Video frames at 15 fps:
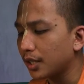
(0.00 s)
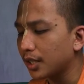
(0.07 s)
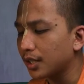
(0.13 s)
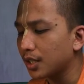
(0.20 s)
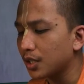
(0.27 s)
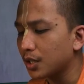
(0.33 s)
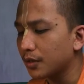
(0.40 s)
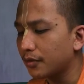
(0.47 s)

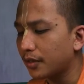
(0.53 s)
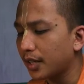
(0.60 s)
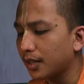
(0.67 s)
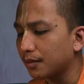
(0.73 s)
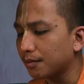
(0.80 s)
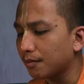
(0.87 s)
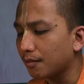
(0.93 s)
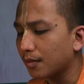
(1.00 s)
his friend.
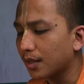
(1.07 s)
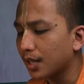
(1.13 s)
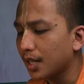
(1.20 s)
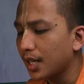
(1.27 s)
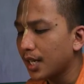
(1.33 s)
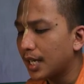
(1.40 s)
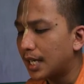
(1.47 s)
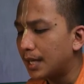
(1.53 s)

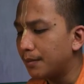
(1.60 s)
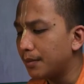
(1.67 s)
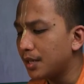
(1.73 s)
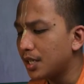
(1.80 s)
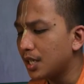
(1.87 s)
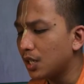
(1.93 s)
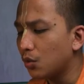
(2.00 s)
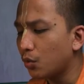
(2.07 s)
He
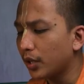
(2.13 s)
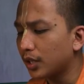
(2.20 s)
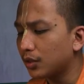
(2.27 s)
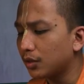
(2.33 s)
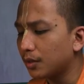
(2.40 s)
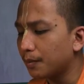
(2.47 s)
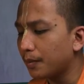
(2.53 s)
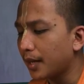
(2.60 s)
immediately went to
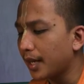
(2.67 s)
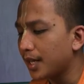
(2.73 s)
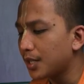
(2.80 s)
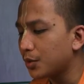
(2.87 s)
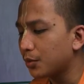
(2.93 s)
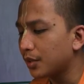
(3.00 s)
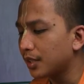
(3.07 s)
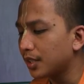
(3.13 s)
the place
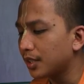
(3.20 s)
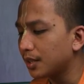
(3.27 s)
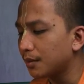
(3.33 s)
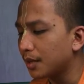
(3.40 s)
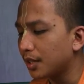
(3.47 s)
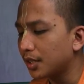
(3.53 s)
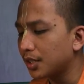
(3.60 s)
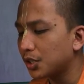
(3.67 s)
where Nanda
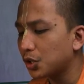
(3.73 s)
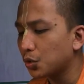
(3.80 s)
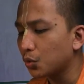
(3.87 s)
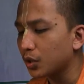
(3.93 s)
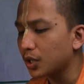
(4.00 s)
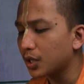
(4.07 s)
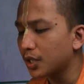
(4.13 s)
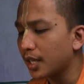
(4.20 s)
Maharaj was
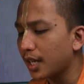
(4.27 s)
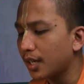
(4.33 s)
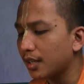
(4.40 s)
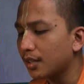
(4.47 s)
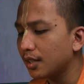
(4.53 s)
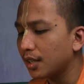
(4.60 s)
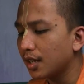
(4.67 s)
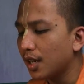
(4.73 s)

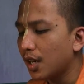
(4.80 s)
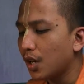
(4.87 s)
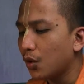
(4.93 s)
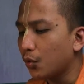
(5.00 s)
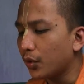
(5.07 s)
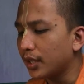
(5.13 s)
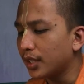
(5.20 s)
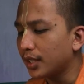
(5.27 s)
staying.
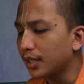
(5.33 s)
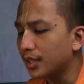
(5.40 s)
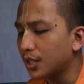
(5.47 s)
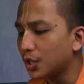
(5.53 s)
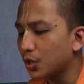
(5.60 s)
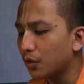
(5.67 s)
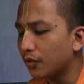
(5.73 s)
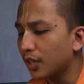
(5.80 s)
When Nanda
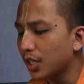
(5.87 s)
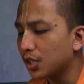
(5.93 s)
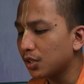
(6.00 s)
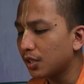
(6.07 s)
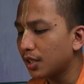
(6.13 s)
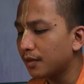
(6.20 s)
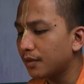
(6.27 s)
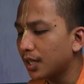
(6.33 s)
saw
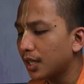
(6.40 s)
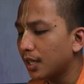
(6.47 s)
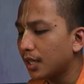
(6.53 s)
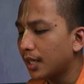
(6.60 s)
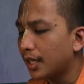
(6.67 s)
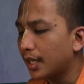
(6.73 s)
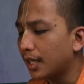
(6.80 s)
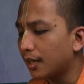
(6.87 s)
Vasudeva,
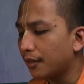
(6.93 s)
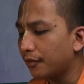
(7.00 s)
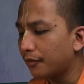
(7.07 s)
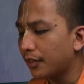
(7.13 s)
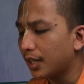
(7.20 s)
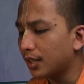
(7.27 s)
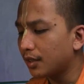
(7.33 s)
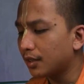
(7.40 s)
he
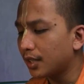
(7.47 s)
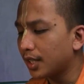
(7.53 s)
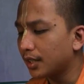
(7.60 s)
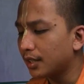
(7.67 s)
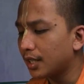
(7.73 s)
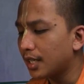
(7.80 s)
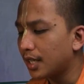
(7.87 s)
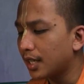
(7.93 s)
felt that
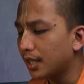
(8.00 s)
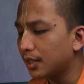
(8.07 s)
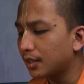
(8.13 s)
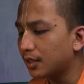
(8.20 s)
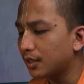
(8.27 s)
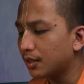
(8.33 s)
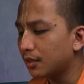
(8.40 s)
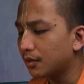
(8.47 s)
he had
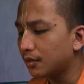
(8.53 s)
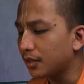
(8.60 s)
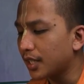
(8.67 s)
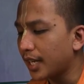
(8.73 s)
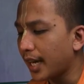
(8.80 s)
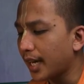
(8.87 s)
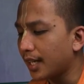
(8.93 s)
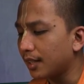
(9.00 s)

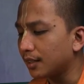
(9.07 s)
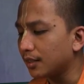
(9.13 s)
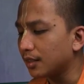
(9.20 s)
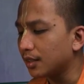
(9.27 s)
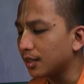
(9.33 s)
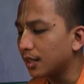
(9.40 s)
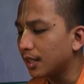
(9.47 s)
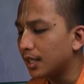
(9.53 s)
regained
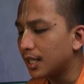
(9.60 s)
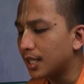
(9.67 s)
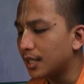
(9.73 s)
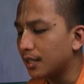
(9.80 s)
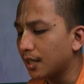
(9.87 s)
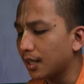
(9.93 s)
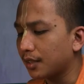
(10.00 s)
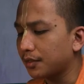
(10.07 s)
his
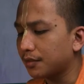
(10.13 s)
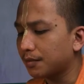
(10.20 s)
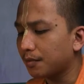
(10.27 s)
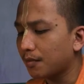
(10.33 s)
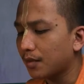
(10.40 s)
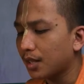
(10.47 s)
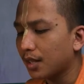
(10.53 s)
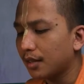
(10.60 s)
life.
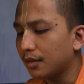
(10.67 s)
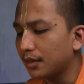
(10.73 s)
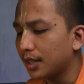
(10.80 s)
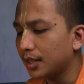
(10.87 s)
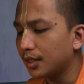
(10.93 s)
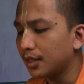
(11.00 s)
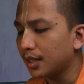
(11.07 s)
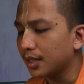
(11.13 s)

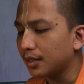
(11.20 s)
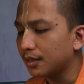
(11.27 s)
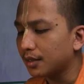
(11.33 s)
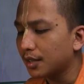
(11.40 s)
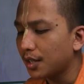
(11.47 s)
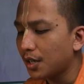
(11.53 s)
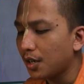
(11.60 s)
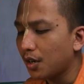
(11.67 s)
Nanda,
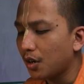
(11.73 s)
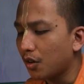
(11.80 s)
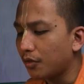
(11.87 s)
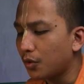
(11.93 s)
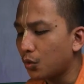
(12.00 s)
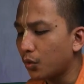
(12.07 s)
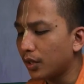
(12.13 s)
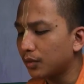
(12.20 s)

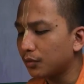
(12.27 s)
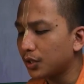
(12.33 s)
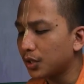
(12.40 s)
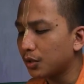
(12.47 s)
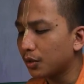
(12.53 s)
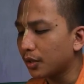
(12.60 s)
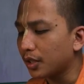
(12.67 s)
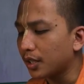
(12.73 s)
overwhelmed with
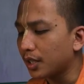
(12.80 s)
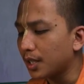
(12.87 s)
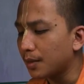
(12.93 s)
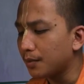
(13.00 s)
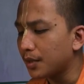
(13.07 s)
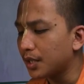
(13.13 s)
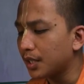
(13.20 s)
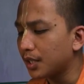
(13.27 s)
joy,
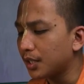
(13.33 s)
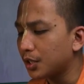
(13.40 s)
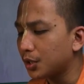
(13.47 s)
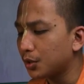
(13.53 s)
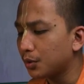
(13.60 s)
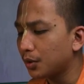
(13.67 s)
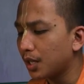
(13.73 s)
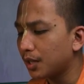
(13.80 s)
immediately
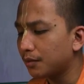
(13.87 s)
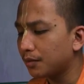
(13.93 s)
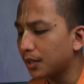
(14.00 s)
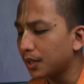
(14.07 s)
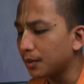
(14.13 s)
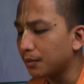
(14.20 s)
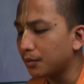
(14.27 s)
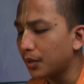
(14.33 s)
stood up and
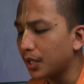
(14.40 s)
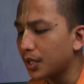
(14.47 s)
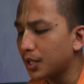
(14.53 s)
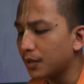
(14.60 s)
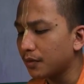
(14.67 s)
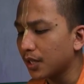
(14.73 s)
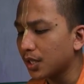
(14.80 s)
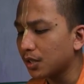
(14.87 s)

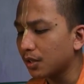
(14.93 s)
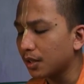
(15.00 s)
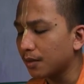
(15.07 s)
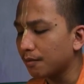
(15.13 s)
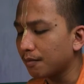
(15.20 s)
embraced Vasudeva.